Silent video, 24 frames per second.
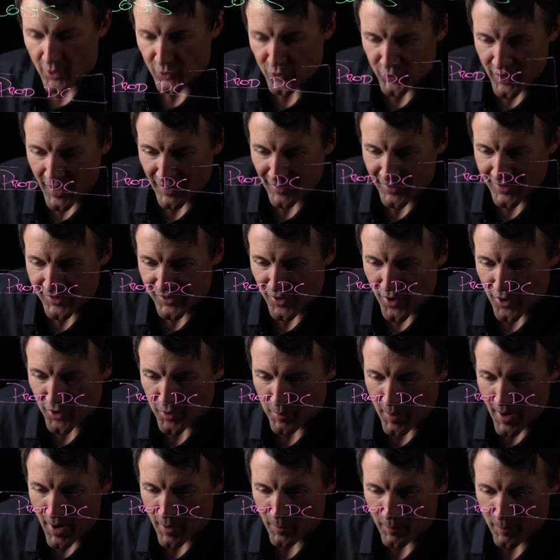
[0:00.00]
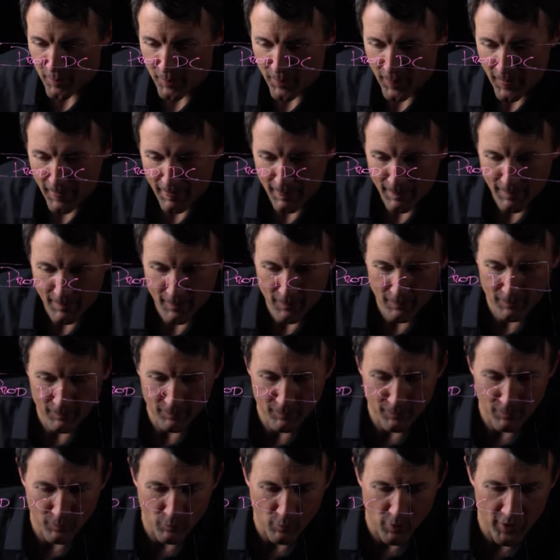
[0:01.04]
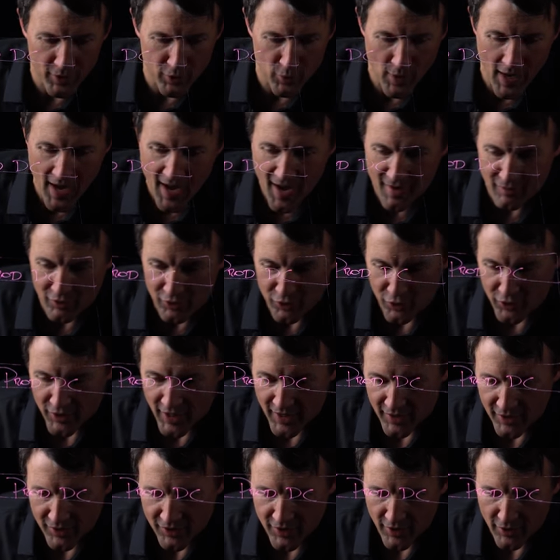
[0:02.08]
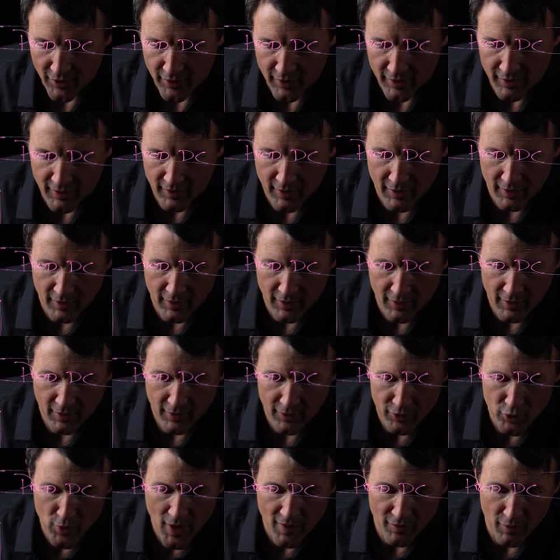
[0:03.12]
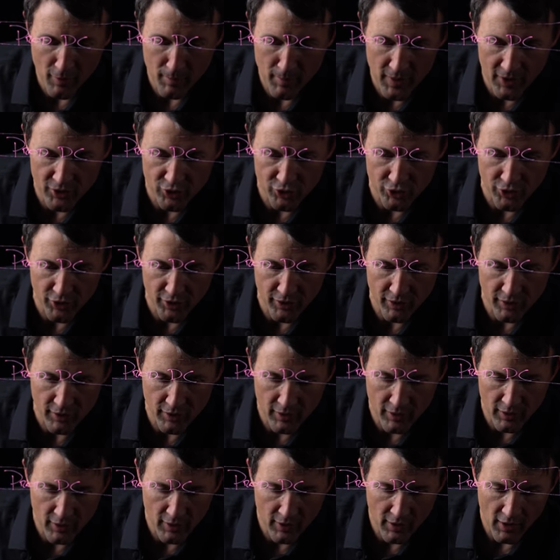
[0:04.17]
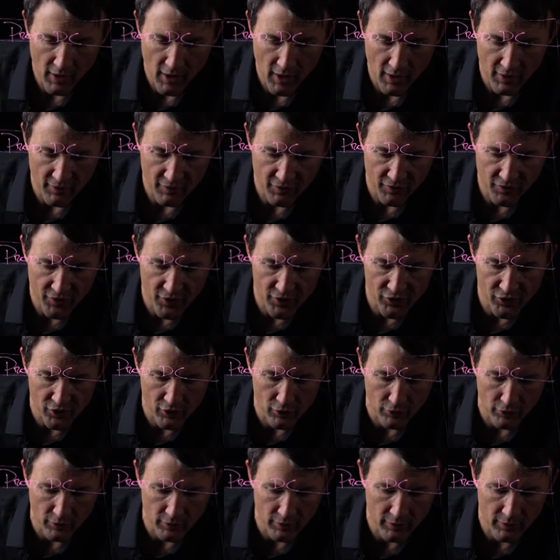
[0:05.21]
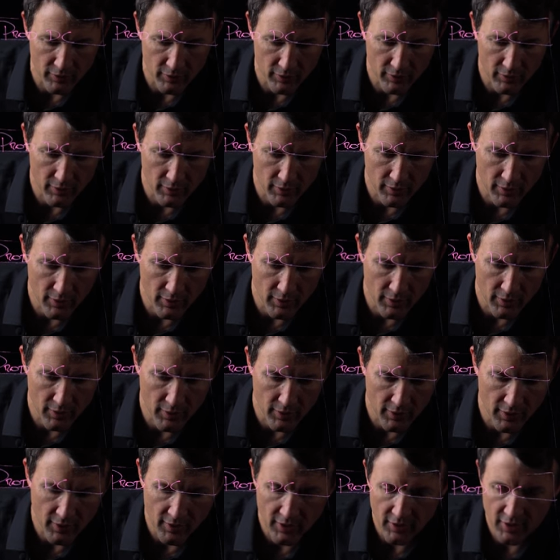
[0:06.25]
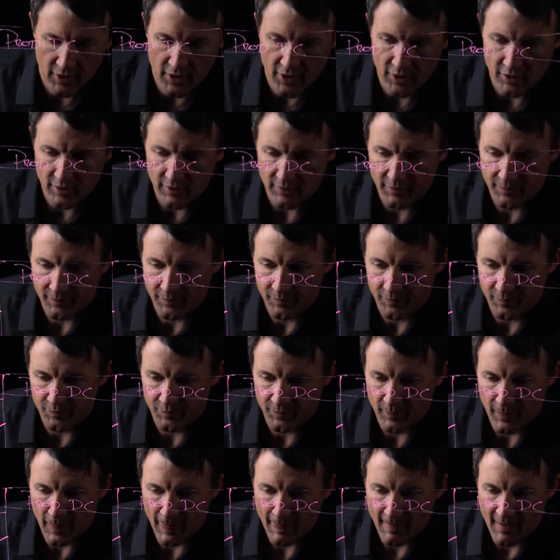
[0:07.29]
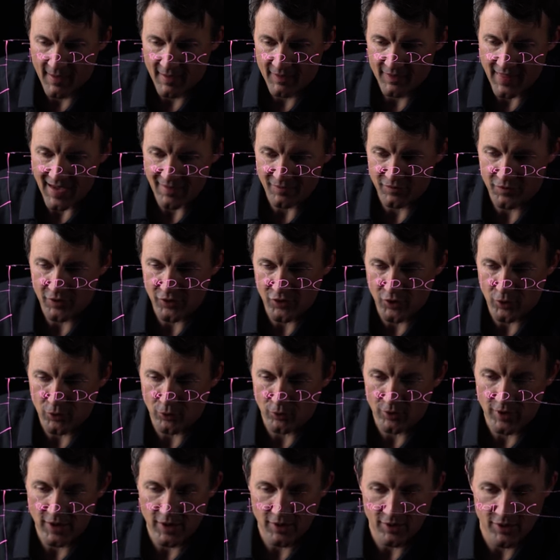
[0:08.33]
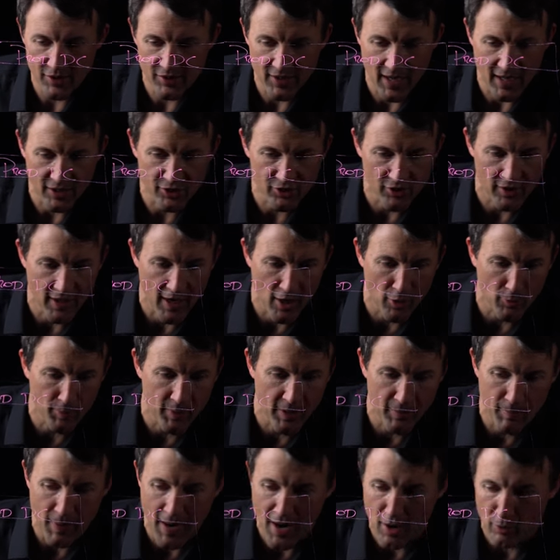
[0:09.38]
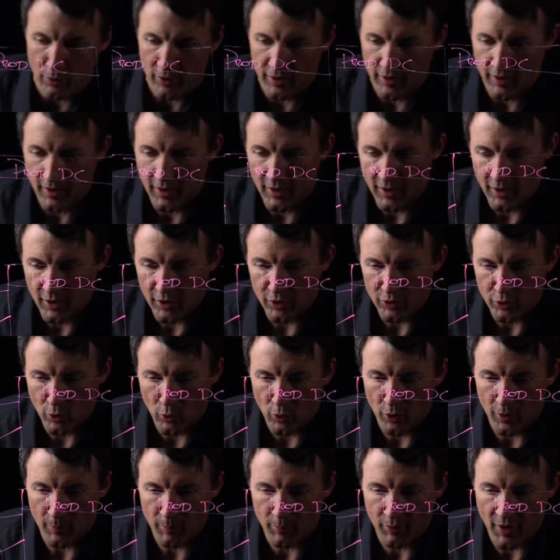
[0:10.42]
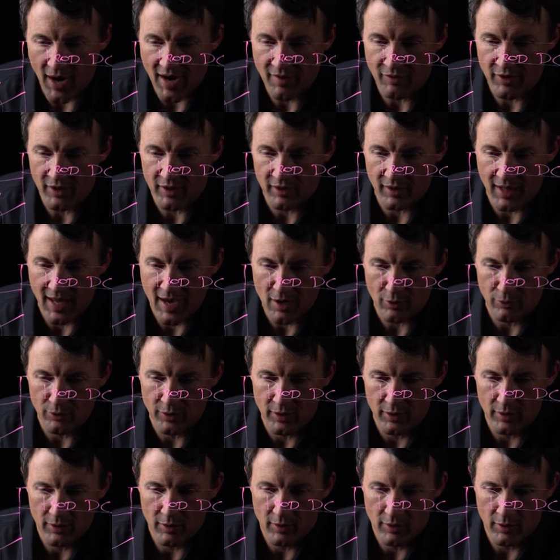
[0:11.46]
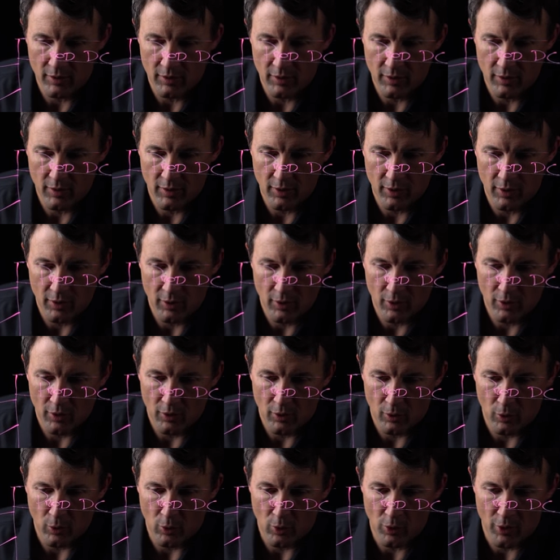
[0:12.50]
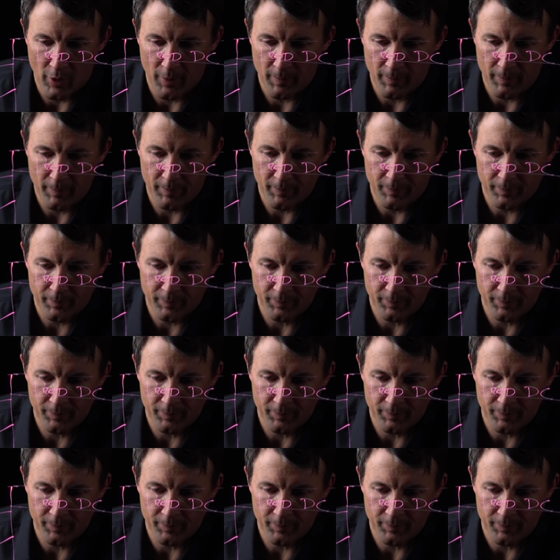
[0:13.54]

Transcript: So now let's talk about what you have in your data center. You have a mixture of physical gear. That physical gear is actually helping power your private cloud or